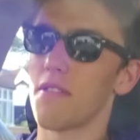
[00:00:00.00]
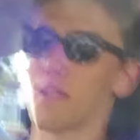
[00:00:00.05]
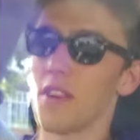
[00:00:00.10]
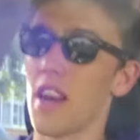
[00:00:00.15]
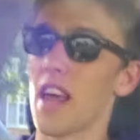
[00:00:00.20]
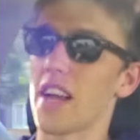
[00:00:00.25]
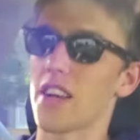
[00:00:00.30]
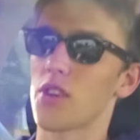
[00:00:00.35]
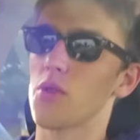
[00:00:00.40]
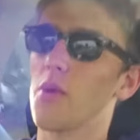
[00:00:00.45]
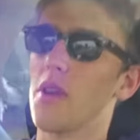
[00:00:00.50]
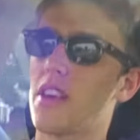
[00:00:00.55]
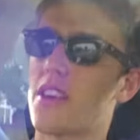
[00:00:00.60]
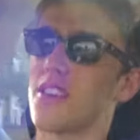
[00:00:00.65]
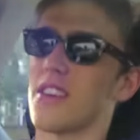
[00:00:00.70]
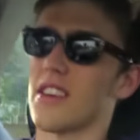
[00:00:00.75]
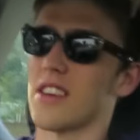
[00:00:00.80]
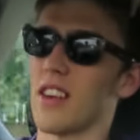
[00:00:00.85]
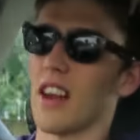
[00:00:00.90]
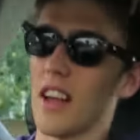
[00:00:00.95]
for next week
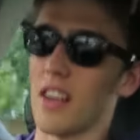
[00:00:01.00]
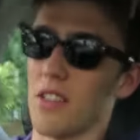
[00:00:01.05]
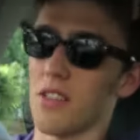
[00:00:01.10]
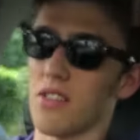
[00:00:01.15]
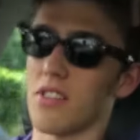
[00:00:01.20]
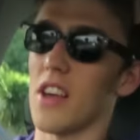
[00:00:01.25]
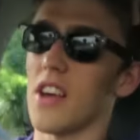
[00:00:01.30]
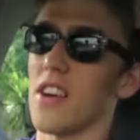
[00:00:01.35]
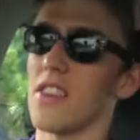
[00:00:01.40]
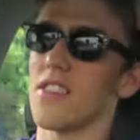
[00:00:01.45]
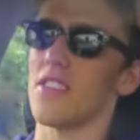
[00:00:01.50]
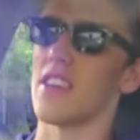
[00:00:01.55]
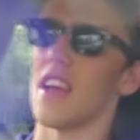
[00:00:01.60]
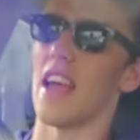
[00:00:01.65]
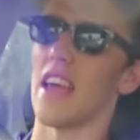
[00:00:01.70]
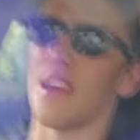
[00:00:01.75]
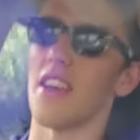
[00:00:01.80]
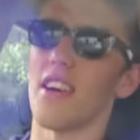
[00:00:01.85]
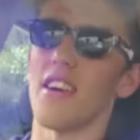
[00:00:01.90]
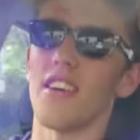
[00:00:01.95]
because it's like
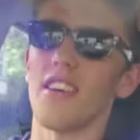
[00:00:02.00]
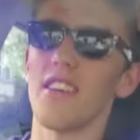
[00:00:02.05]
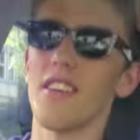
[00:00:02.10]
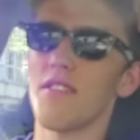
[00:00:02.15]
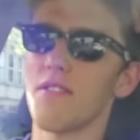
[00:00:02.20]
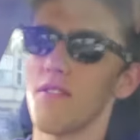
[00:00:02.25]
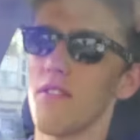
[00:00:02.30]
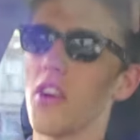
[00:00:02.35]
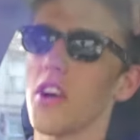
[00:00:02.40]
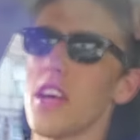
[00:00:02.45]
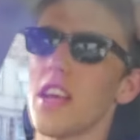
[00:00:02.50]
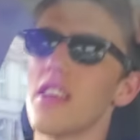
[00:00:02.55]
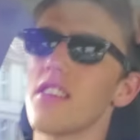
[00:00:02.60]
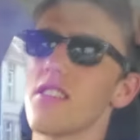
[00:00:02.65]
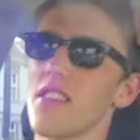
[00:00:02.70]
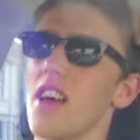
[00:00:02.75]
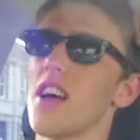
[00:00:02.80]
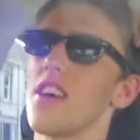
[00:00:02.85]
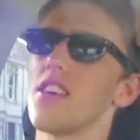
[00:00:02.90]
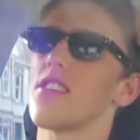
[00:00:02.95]
Thursday,
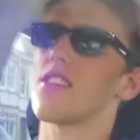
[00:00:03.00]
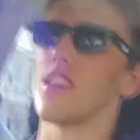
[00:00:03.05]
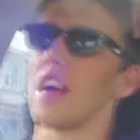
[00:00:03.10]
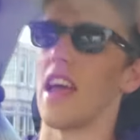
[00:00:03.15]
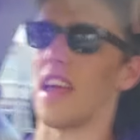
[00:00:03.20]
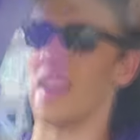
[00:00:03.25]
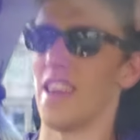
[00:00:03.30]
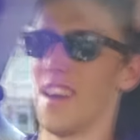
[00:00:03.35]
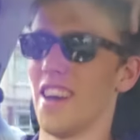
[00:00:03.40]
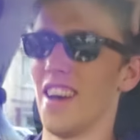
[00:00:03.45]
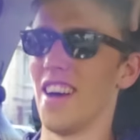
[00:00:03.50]
fucking Thursday.